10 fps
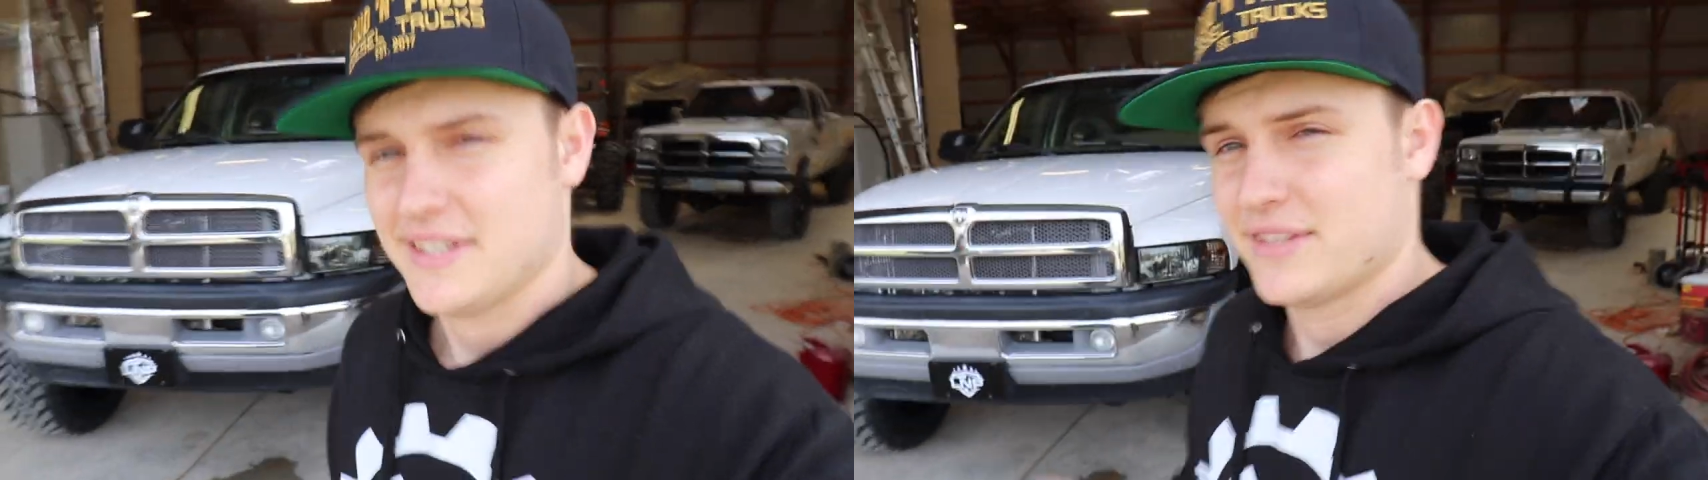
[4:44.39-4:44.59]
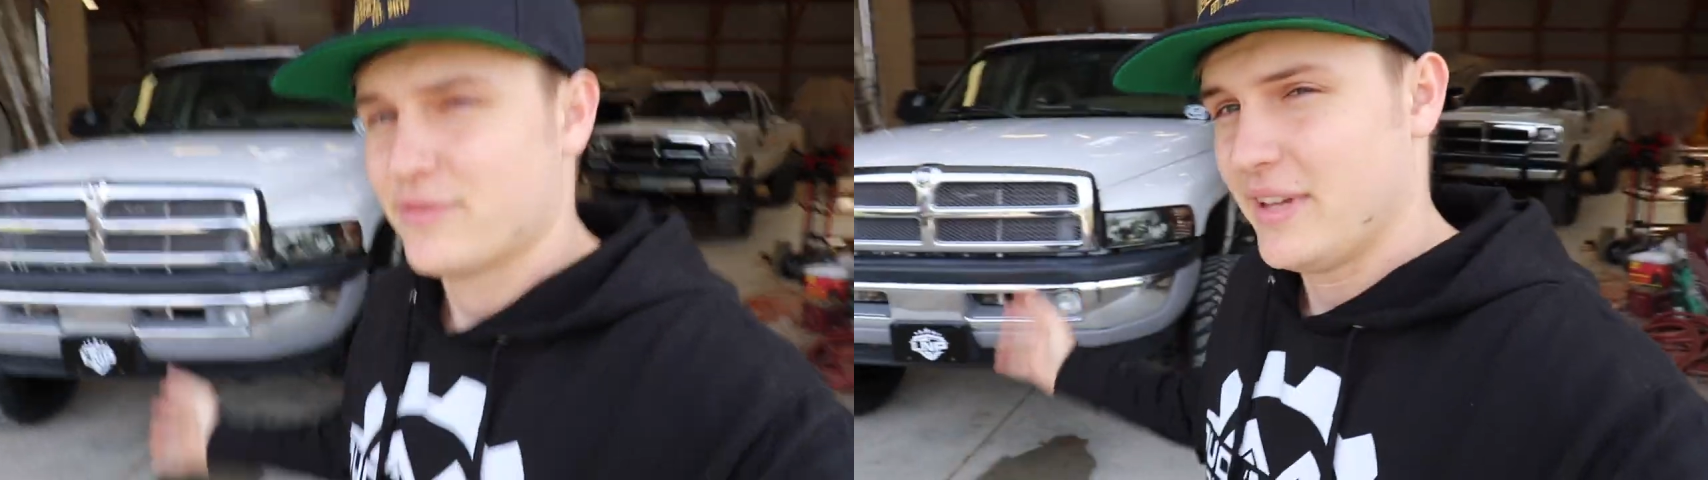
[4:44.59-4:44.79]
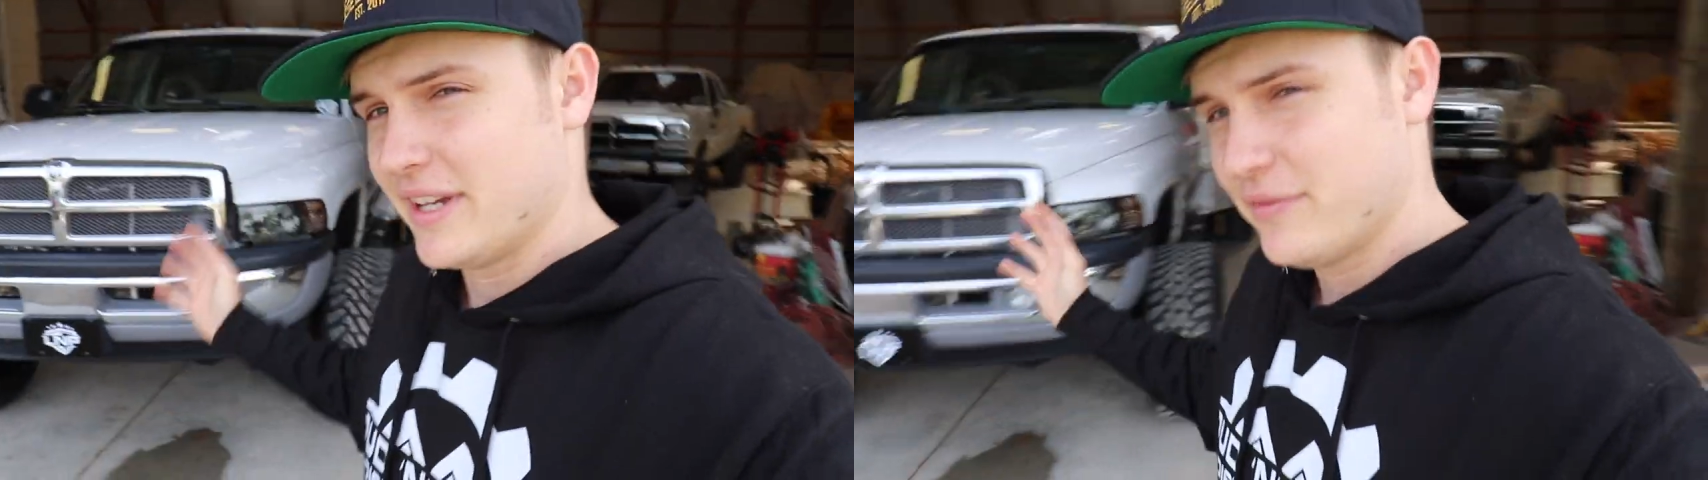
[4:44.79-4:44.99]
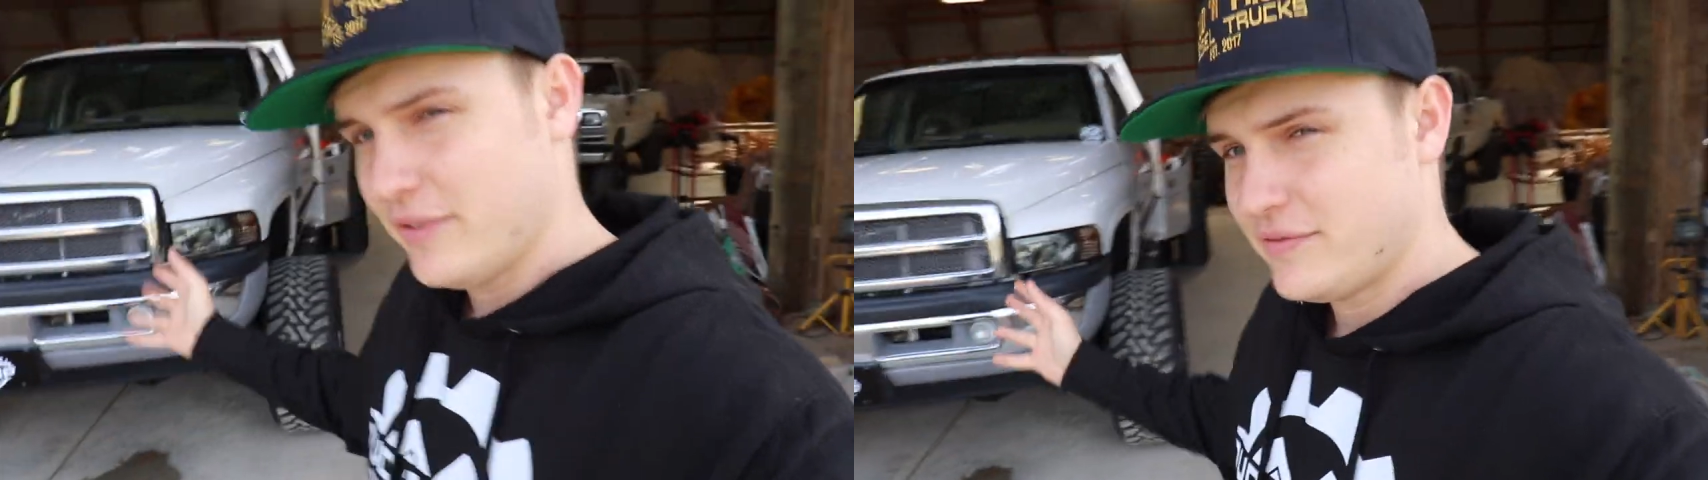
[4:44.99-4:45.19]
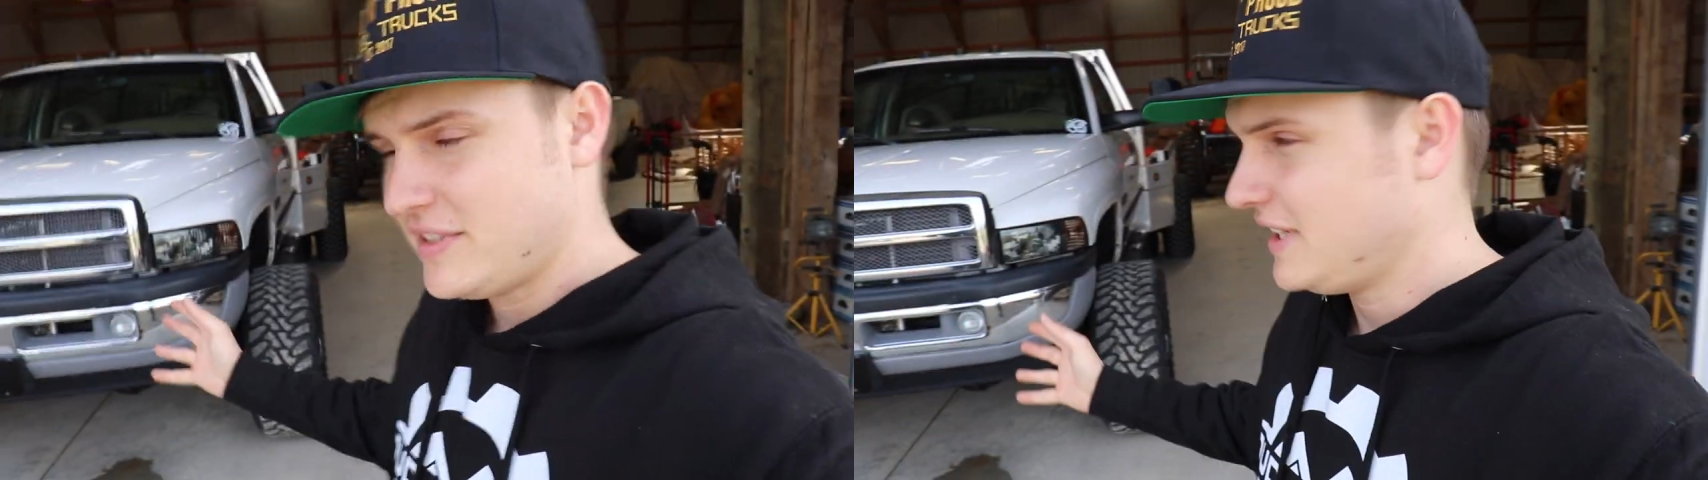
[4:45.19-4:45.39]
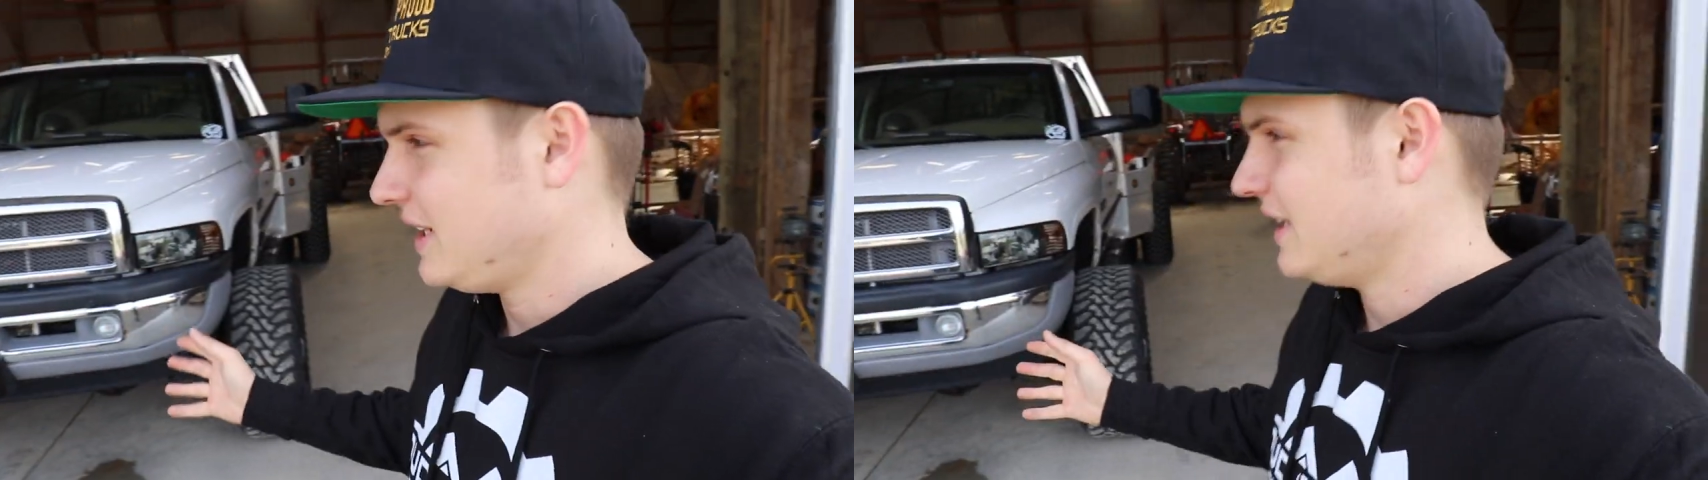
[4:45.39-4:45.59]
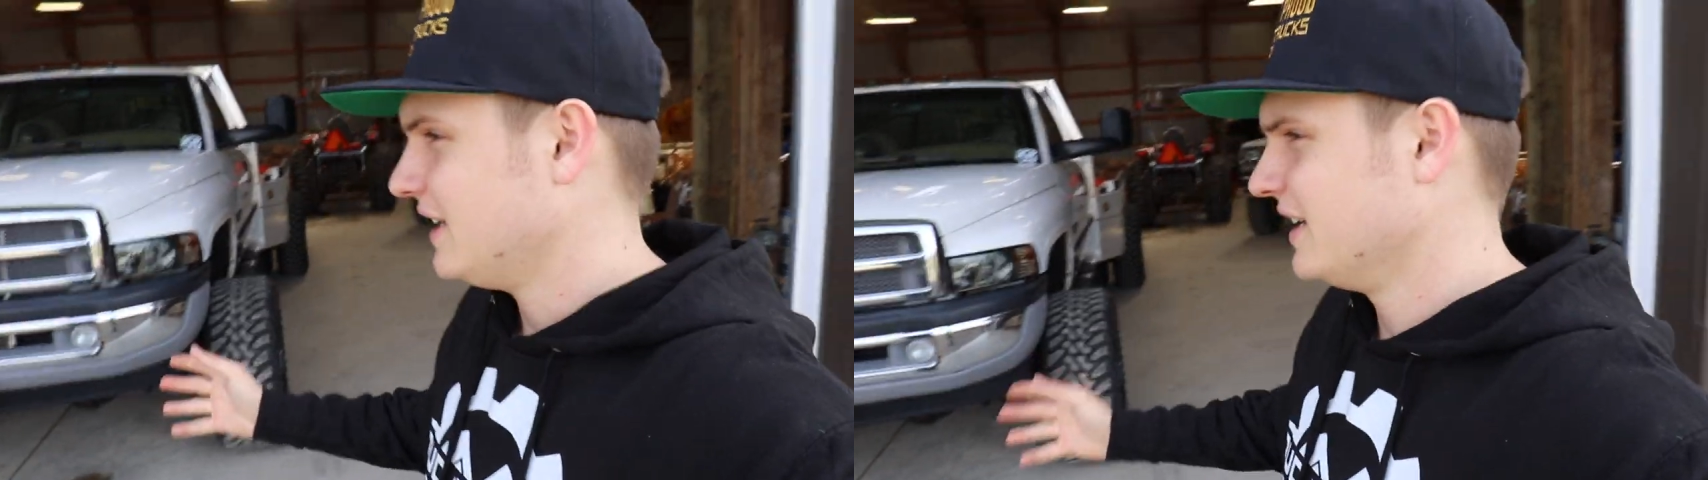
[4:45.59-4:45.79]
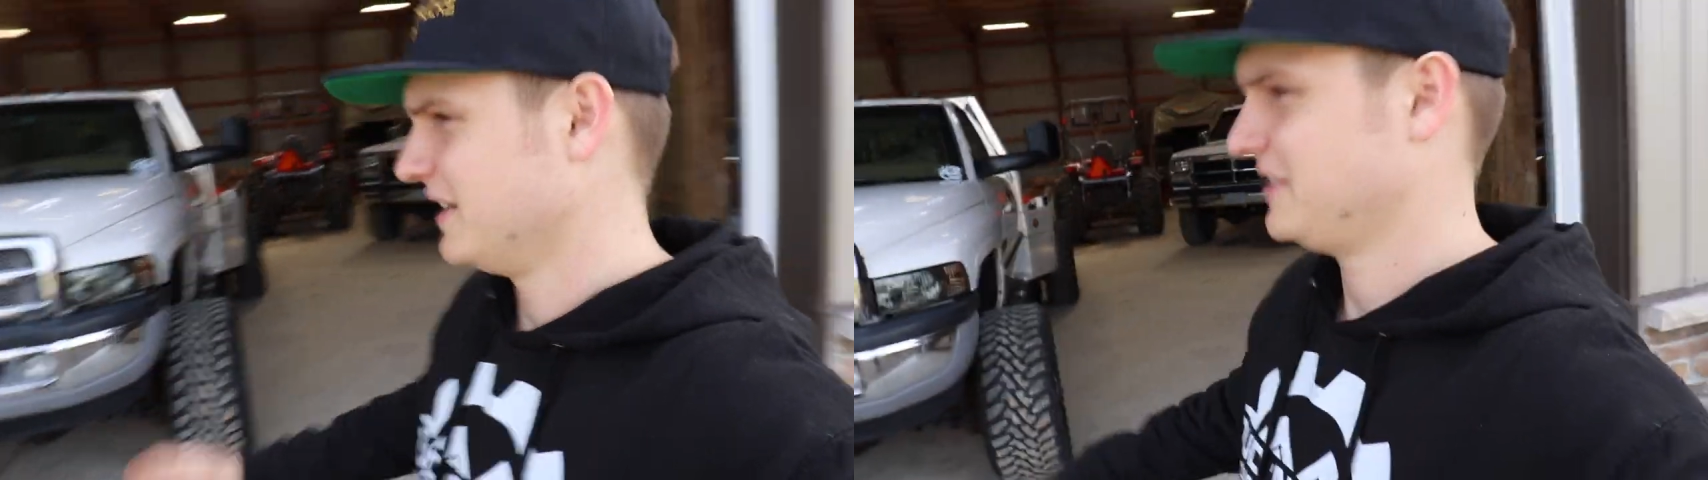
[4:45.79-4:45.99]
things for like 15